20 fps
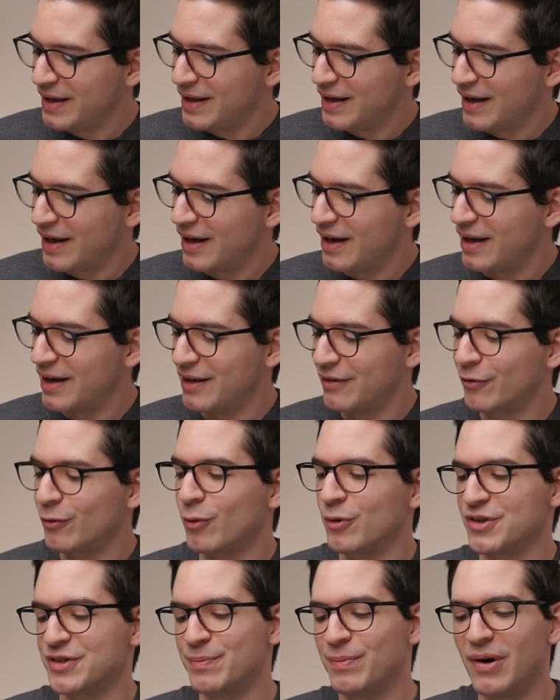and of
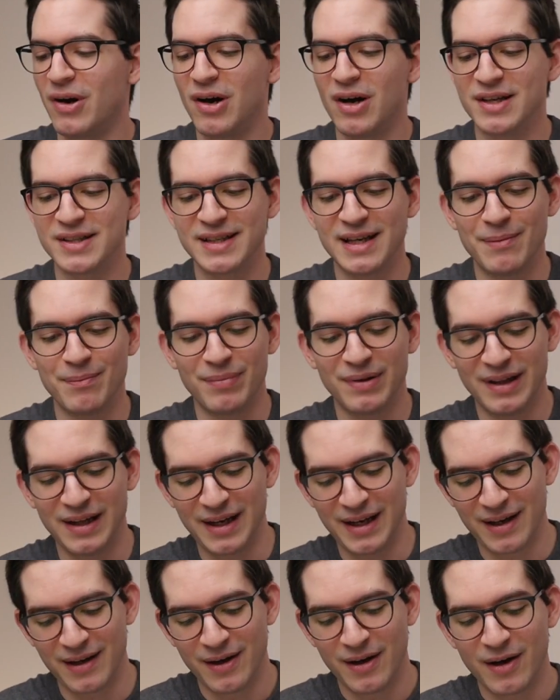course pause and
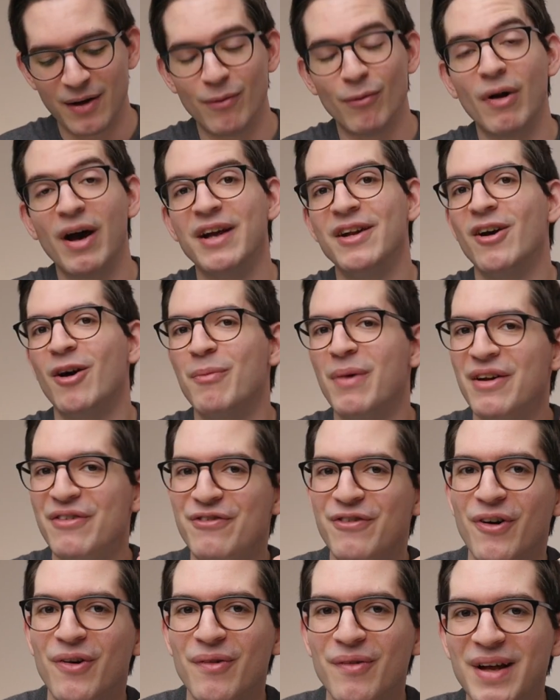play right on my
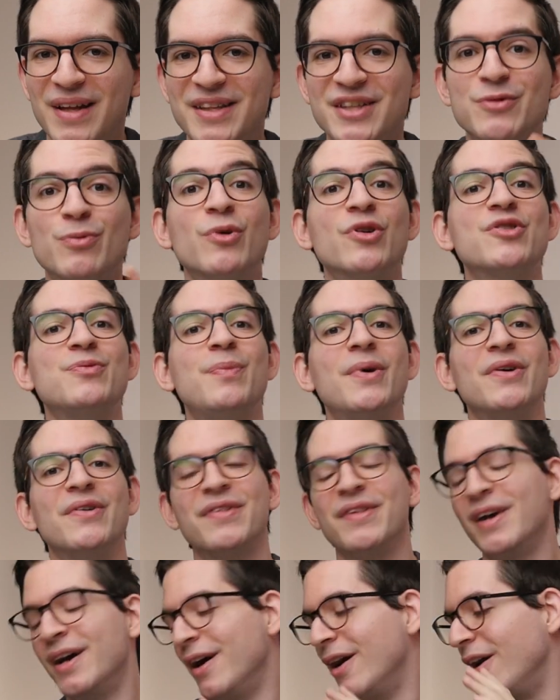phone. And this works
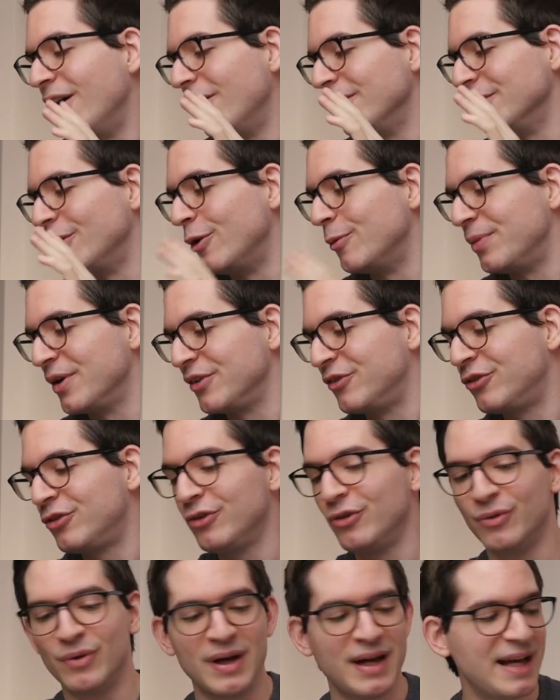both on the HomePod
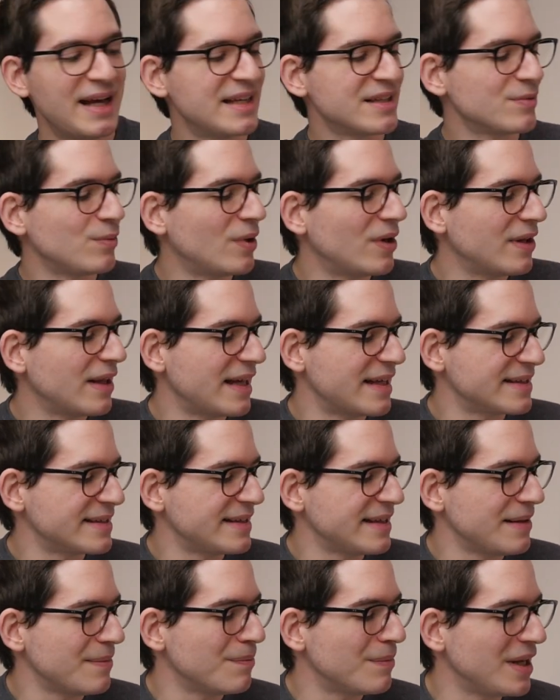2 as well as
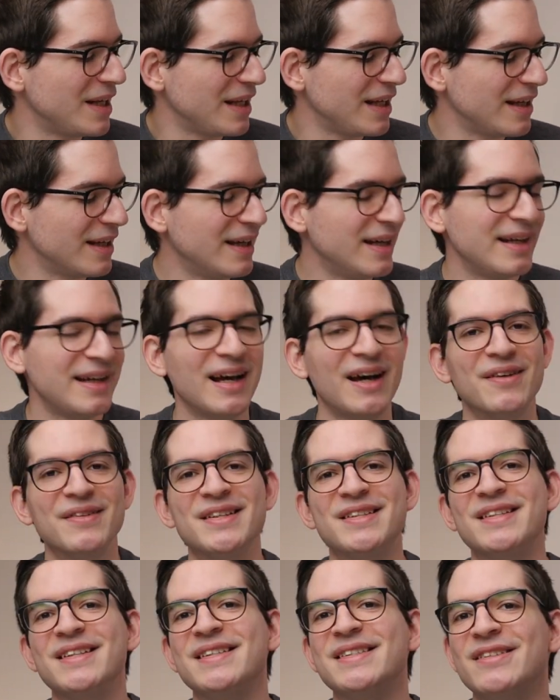the Mini. Now
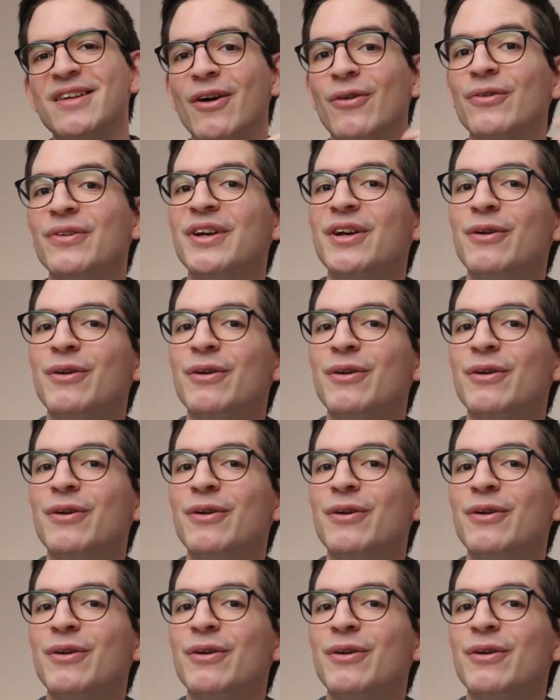this is not only